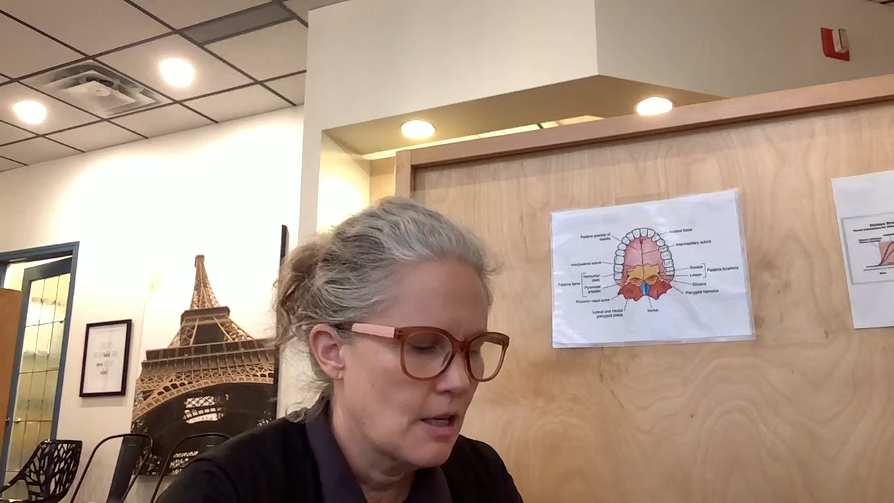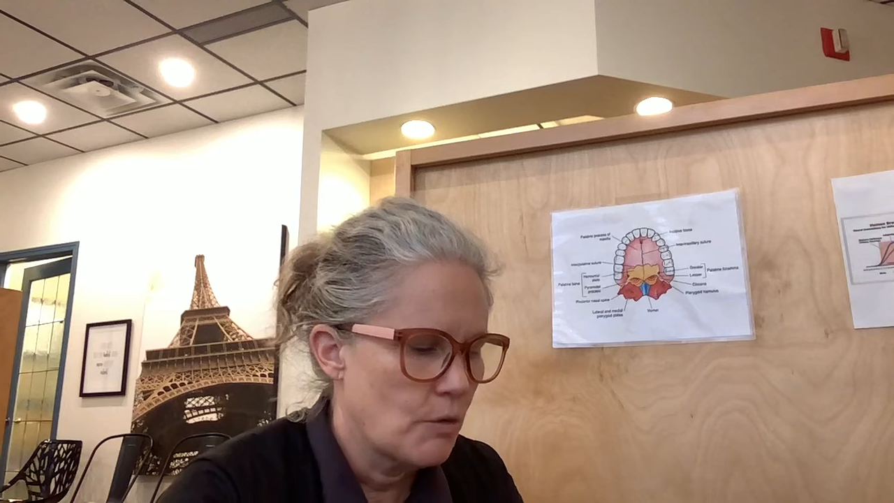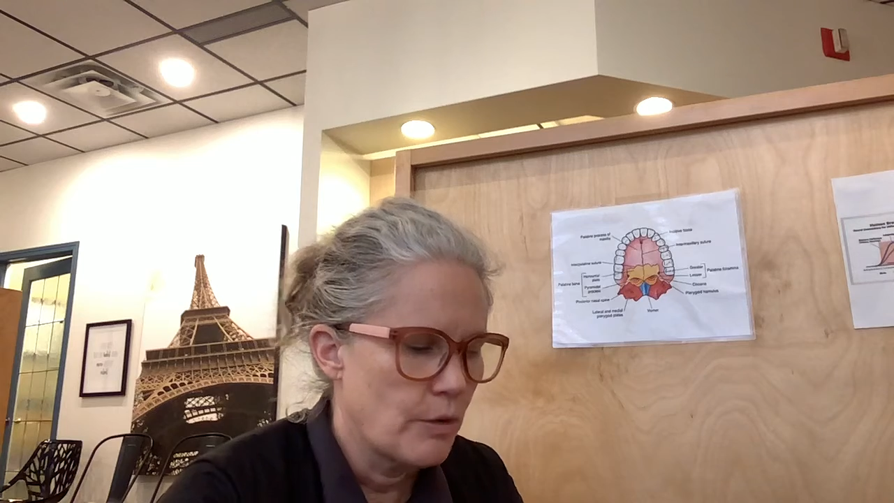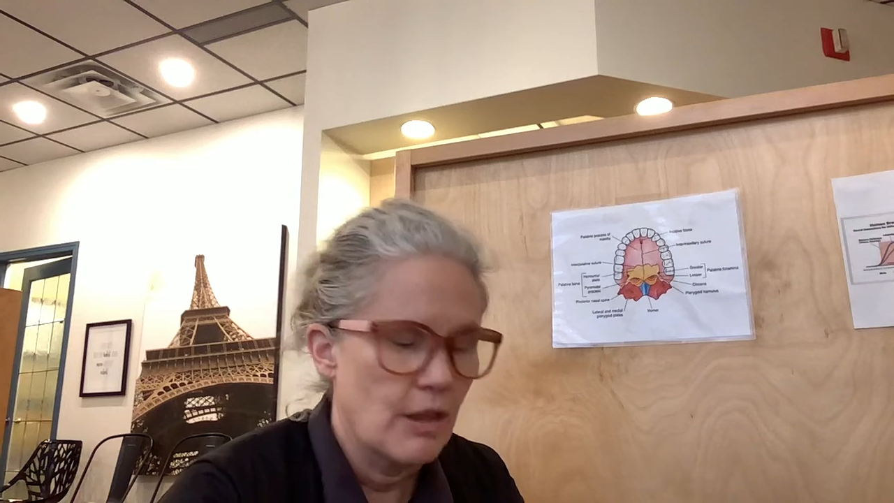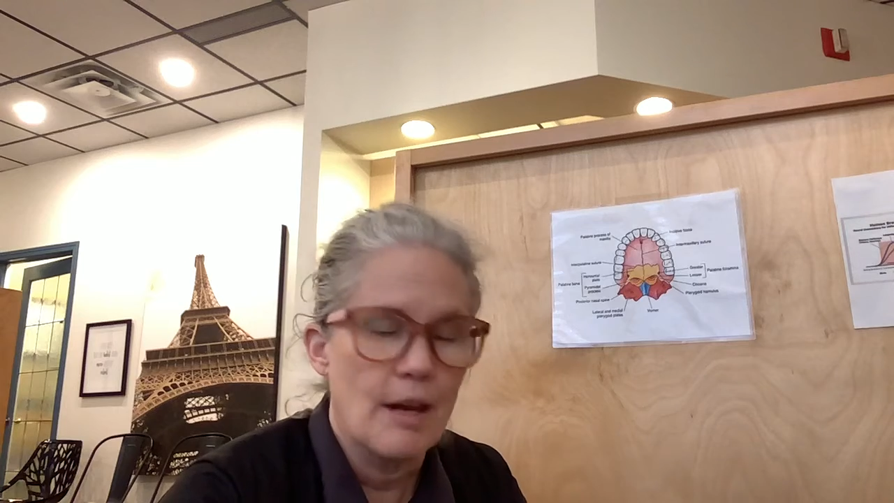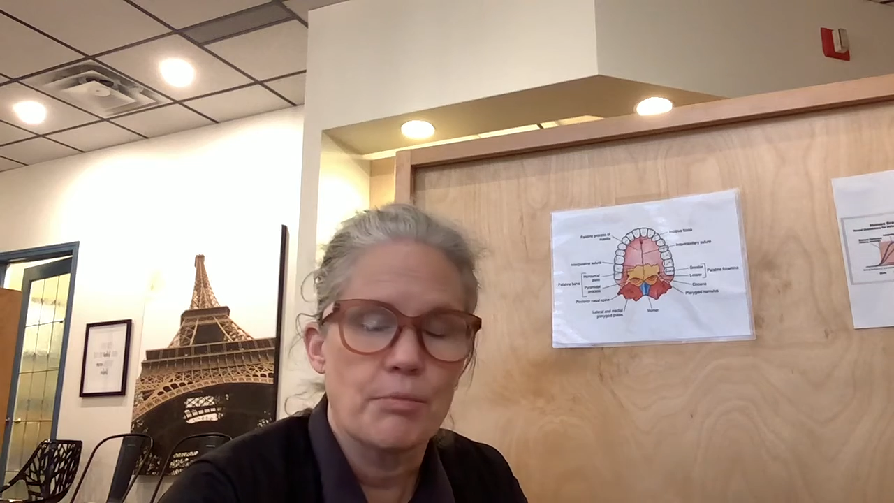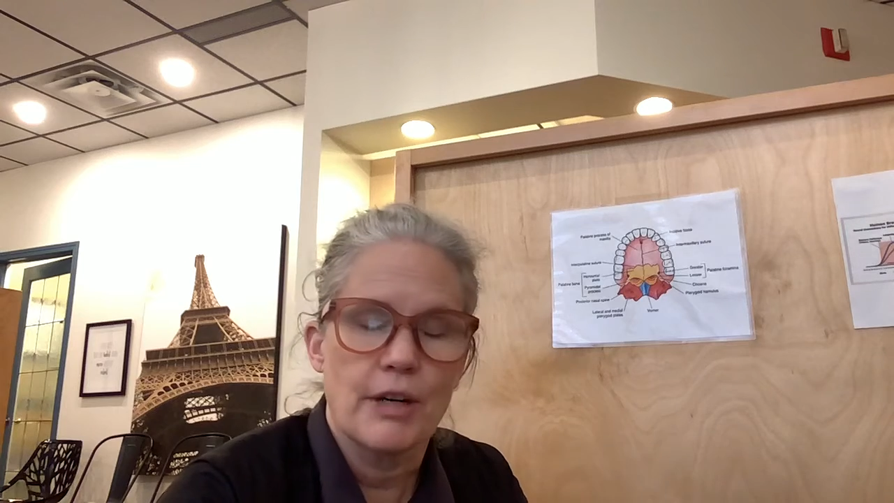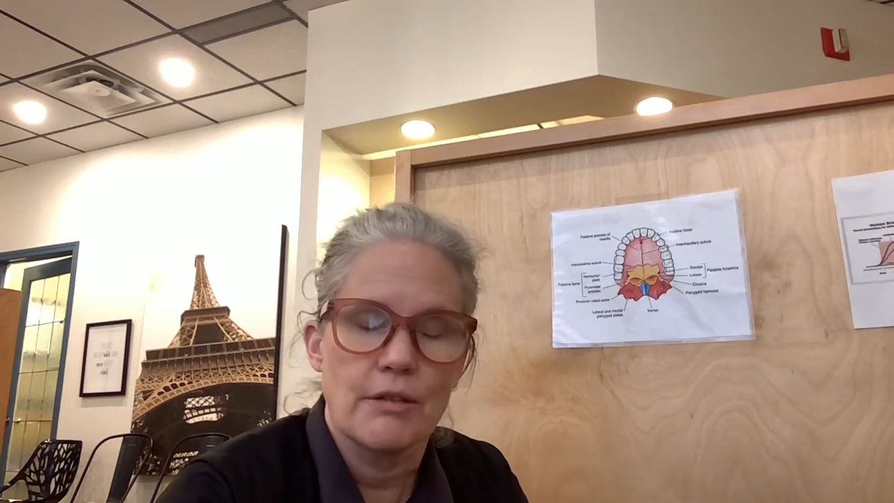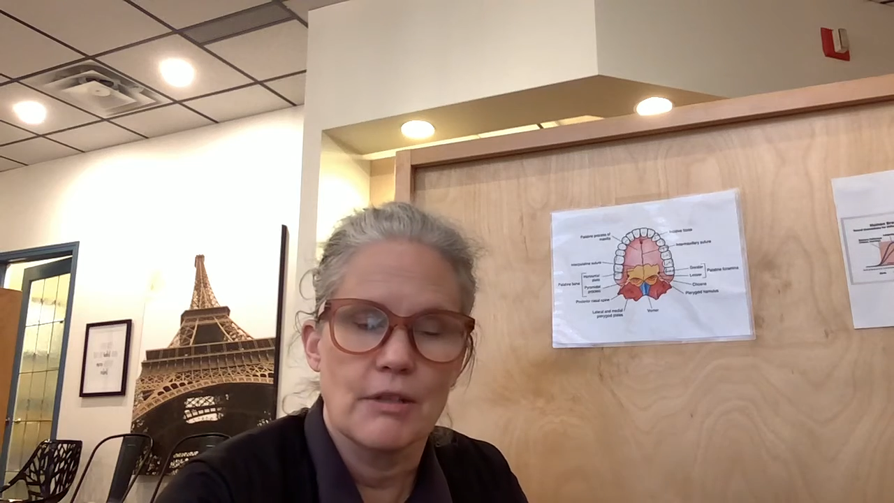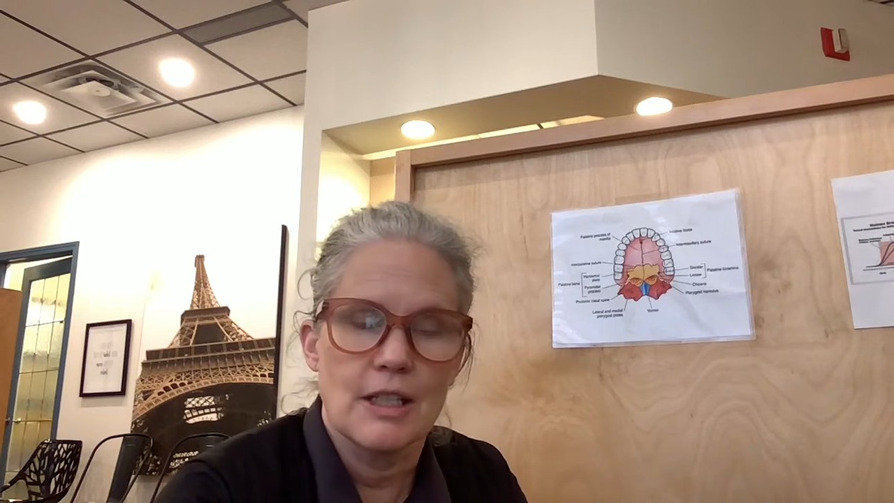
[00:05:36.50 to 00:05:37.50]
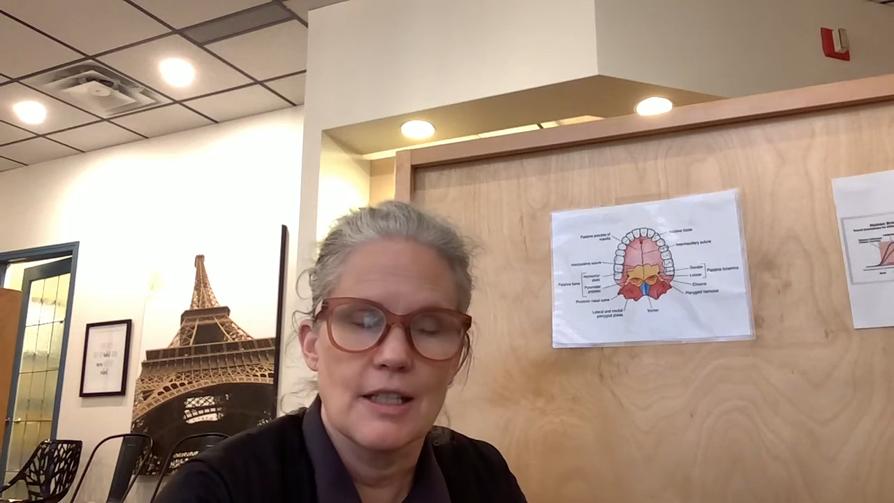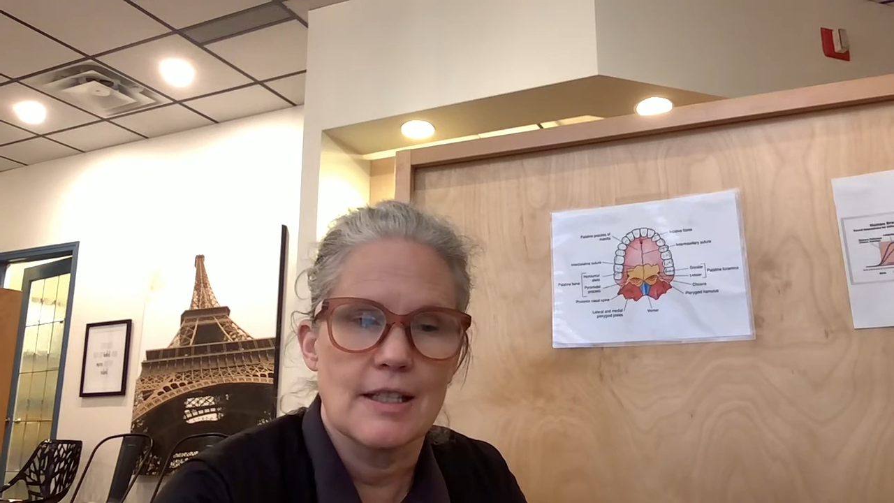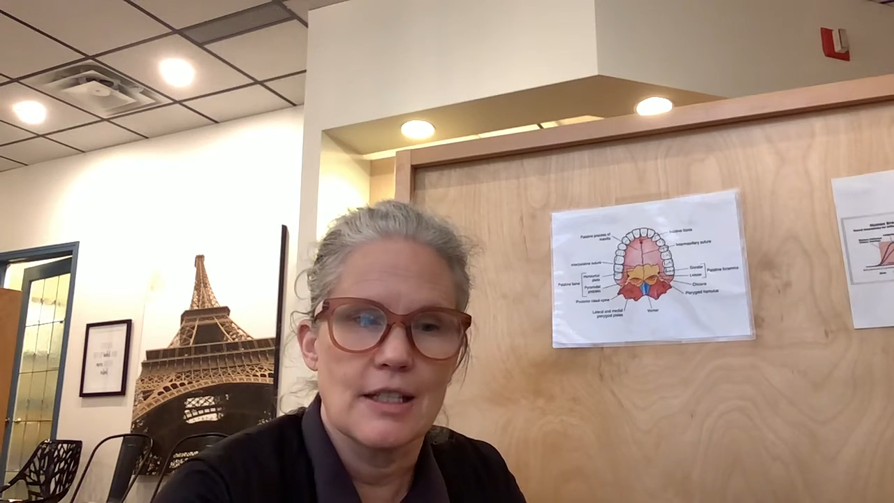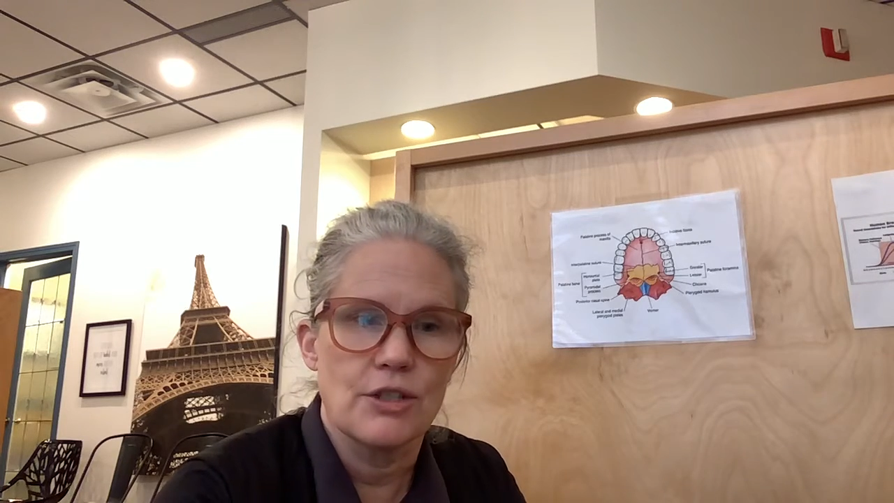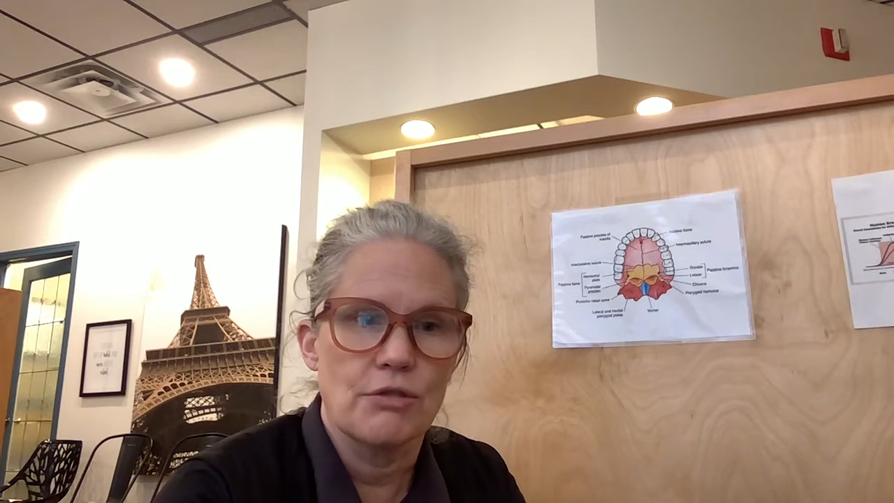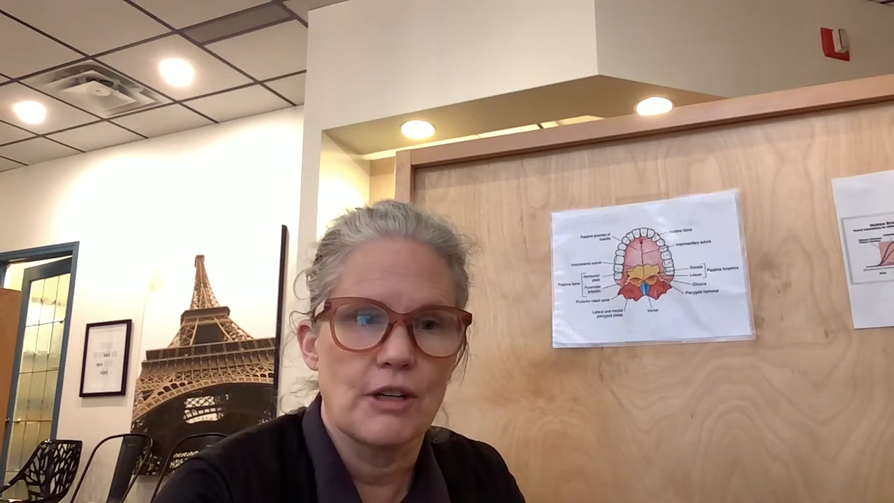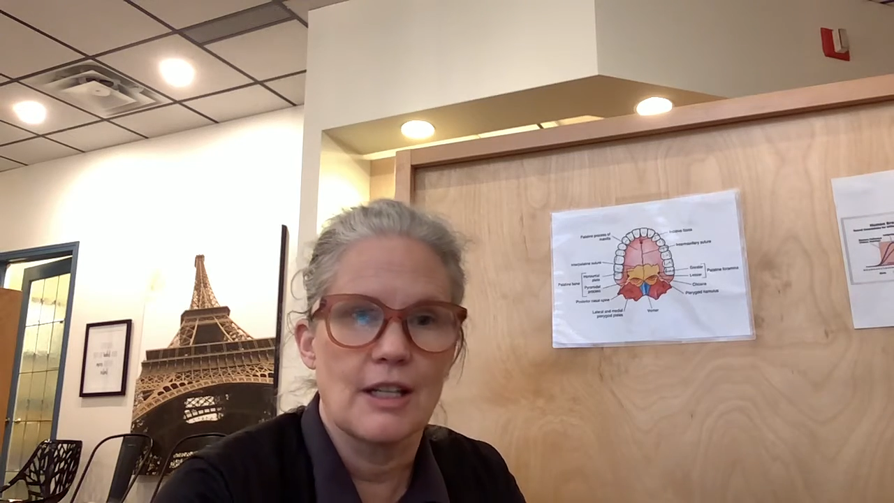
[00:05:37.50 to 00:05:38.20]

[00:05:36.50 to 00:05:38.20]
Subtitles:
where that brain really does integrate,